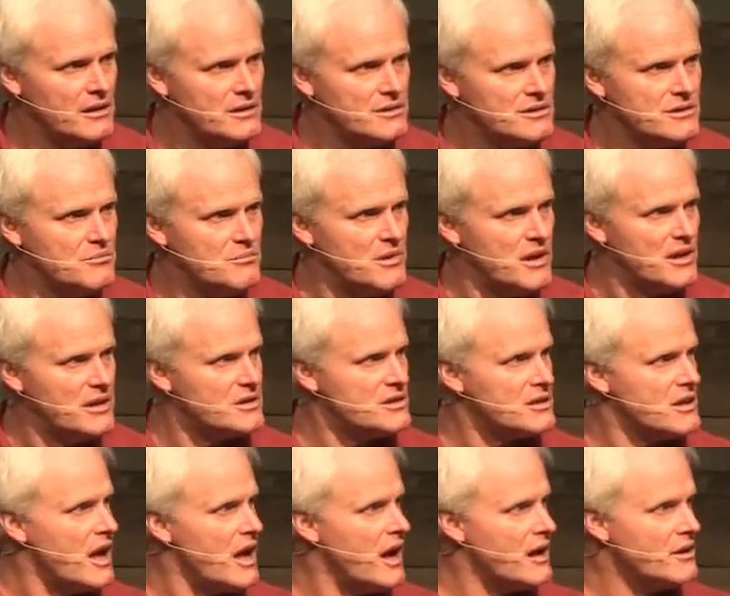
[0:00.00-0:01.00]
is the
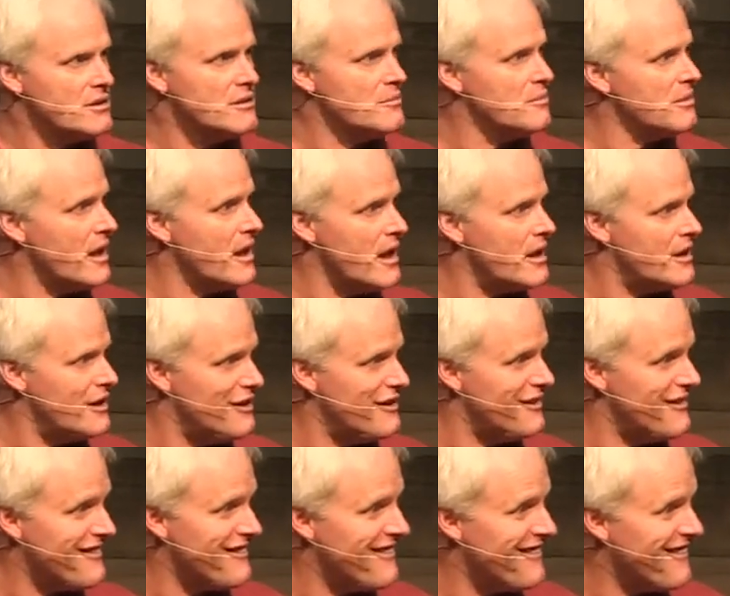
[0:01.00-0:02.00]
biggest lie on the planet.